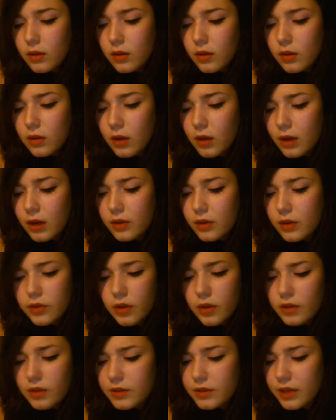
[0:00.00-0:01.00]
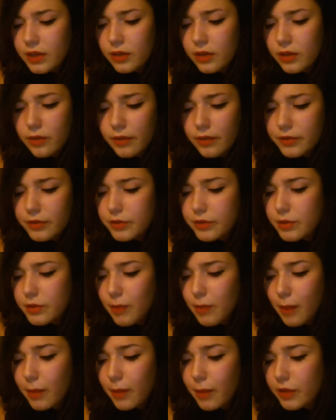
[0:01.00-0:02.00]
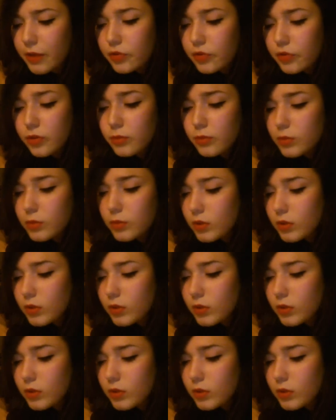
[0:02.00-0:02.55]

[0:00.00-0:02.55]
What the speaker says: I could not take refuge in my bedroom,